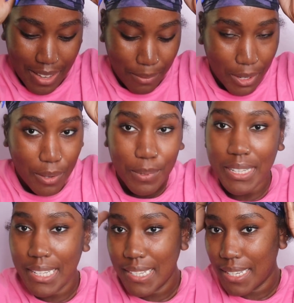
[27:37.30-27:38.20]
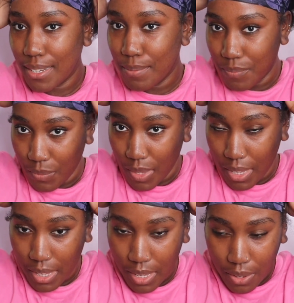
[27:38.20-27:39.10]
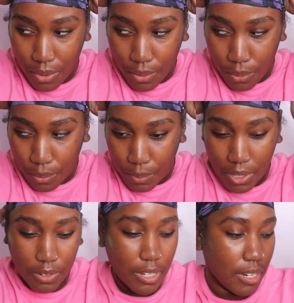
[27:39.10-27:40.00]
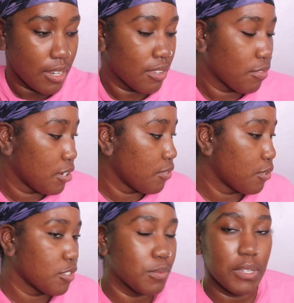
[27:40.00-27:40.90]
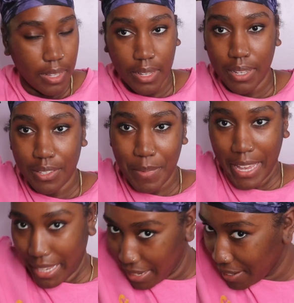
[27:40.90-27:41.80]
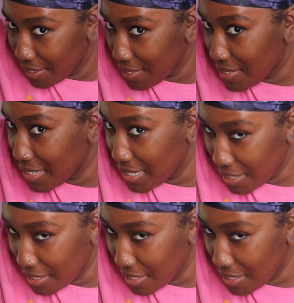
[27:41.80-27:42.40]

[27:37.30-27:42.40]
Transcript: We're gonna put this up. Oh, we're gonna need another reinforcement because back here is still